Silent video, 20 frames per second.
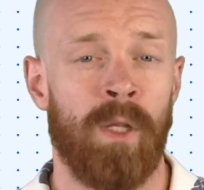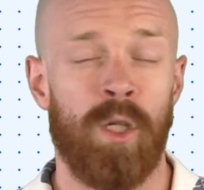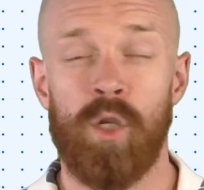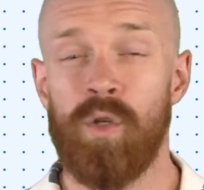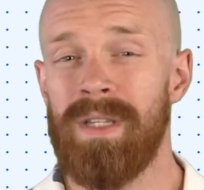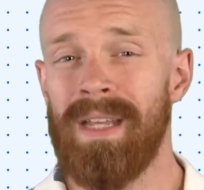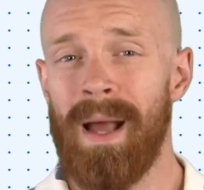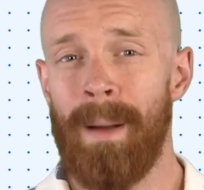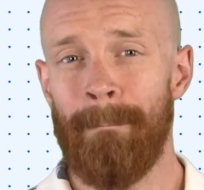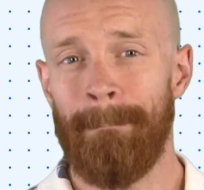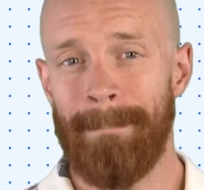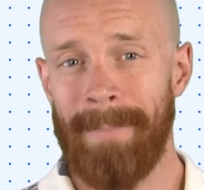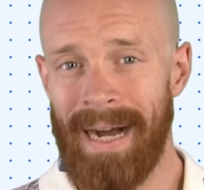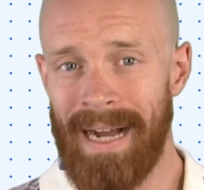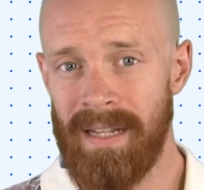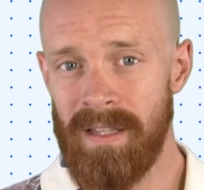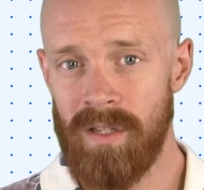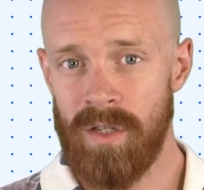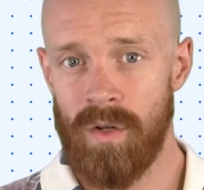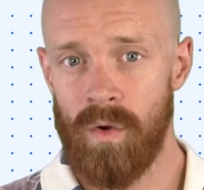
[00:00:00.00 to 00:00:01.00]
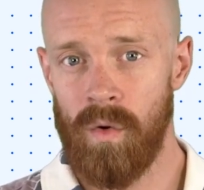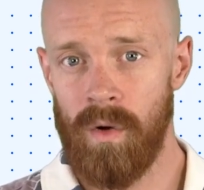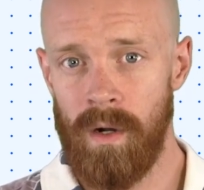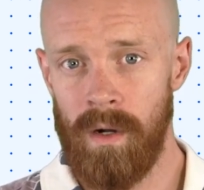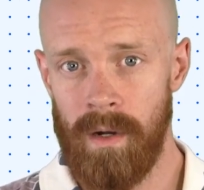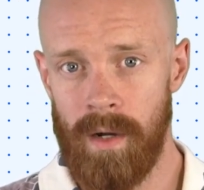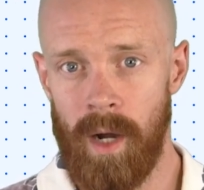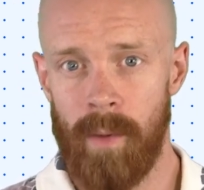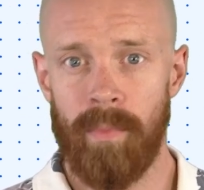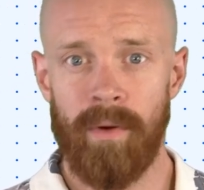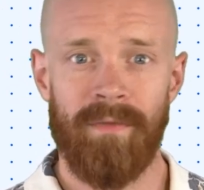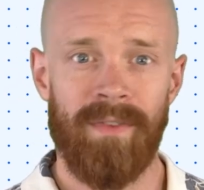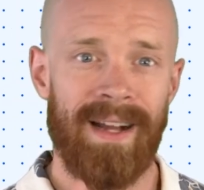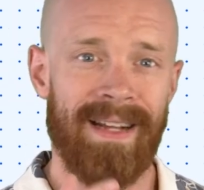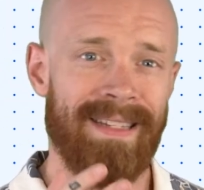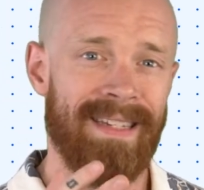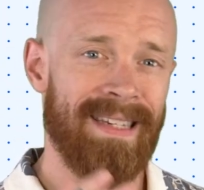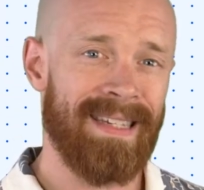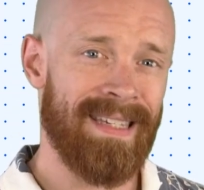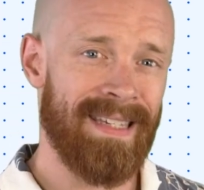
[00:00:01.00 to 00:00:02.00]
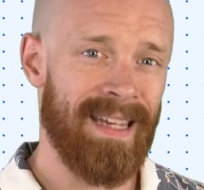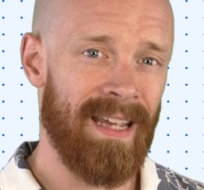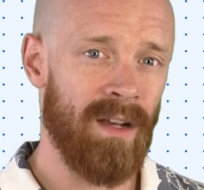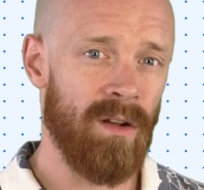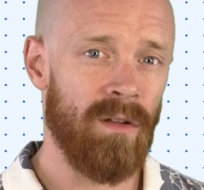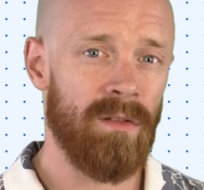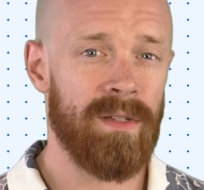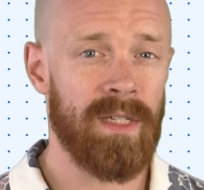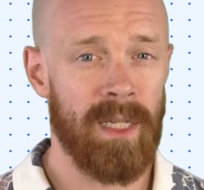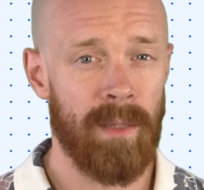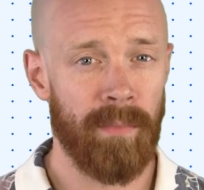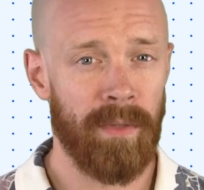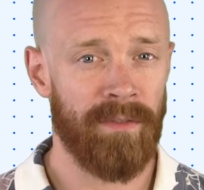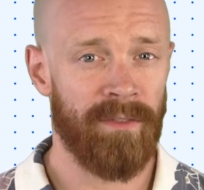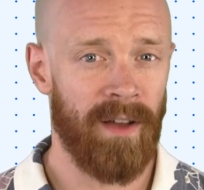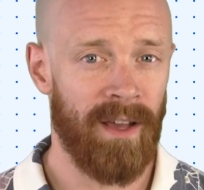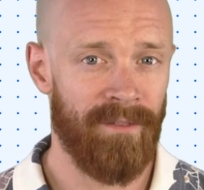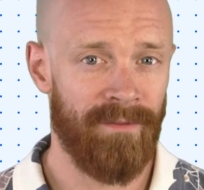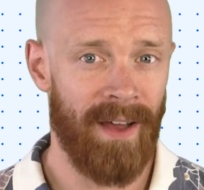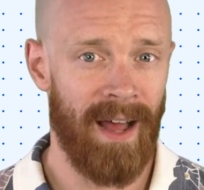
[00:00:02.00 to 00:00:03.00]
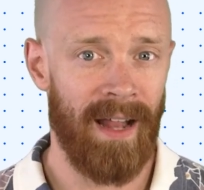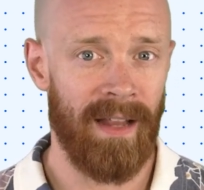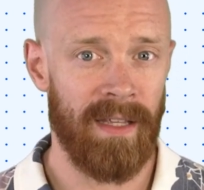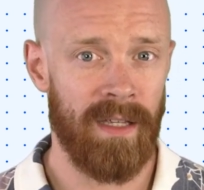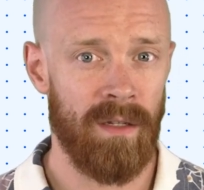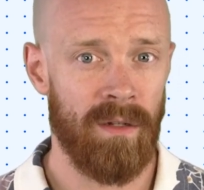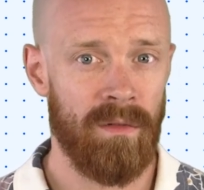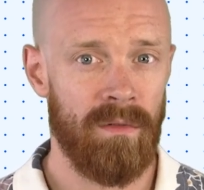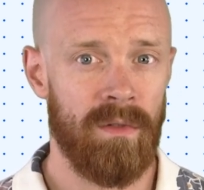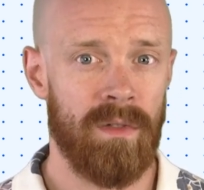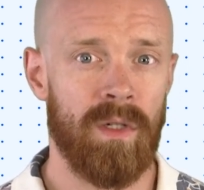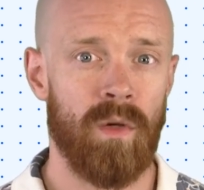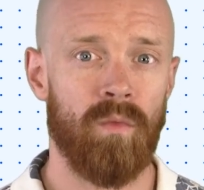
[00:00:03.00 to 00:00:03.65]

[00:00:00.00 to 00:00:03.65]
Using a bot score, it provides a single simplified value